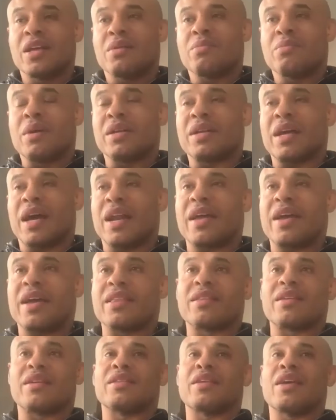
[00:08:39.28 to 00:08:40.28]
But at the
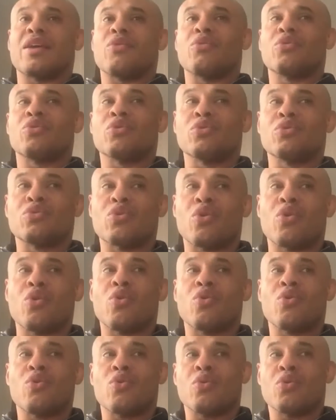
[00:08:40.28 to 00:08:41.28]
end of the day, we don't
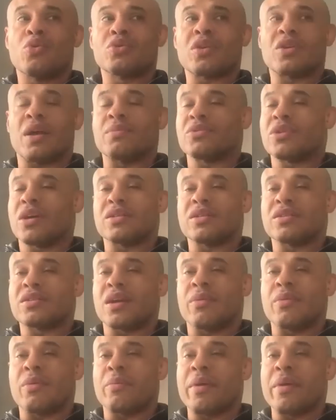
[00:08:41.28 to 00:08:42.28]
know who's Khamzat is
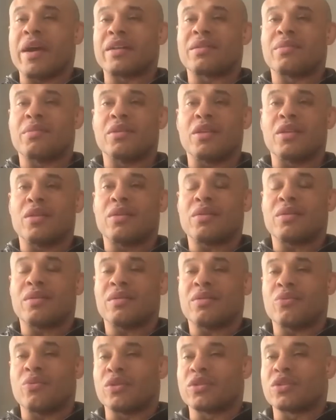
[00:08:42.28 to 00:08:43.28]
coming back to middle
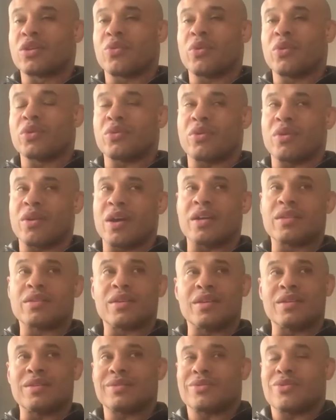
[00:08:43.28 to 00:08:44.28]
welterweight or not.
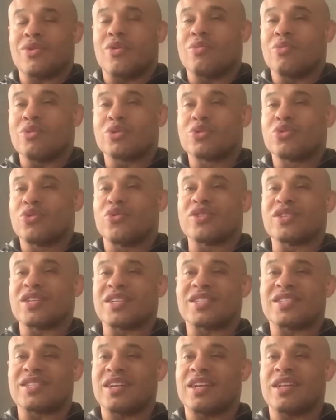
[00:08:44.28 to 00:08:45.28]
He's almost
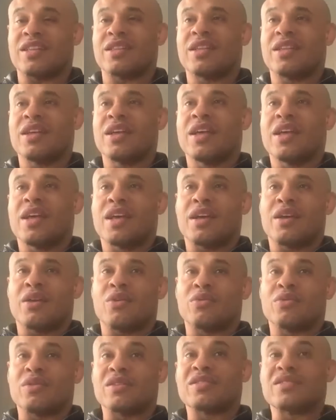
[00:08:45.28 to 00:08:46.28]
216. You
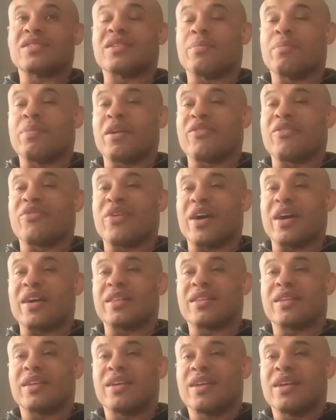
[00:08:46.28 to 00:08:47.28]
know, this is a big fight.